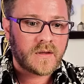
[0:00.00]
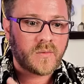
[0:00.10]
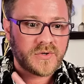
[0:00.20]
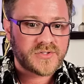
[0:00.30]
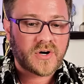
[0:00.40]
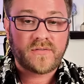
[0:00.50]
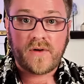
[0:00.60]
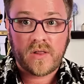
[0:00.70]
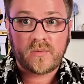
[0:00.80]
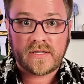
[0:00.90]
when you start
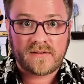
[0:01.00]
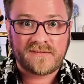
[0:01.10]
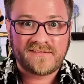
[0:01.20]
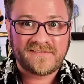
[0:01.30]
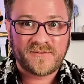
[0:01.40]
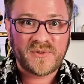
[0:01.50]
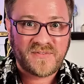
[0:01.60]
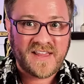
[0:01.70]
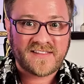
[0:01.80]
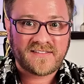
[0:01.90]
following with
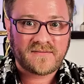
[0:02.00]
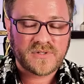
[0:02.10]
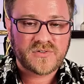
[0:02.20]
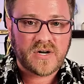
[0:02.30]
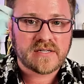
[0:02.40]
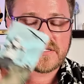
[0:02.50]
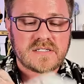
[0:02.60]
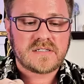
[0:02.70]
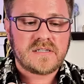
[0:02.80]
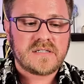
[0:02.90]
faith, with trust.
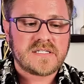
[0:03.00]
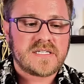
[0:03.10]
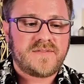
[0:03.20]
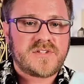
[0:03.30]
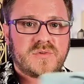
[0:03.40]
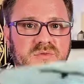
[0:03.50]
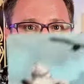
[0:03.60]
This individual